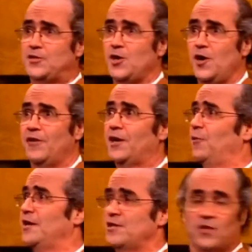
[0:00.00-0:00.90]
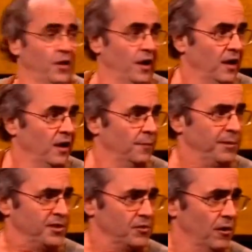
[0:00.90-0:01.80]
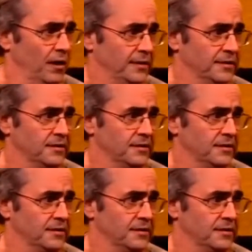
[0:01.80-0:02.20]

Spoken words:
turned around to us, he's gone, me strides.